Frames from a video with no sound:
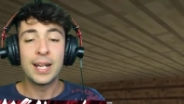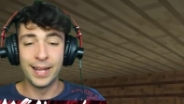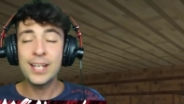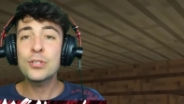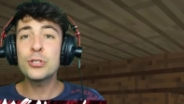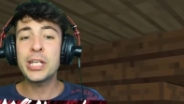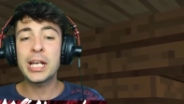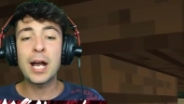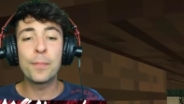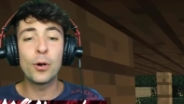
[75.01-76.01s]
let's go
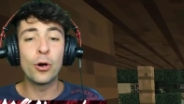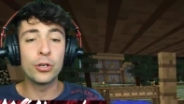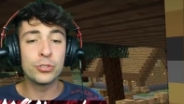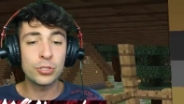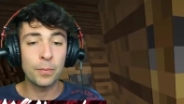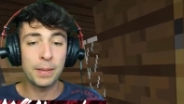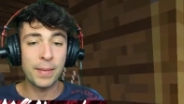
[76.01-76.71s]
check up on Zombie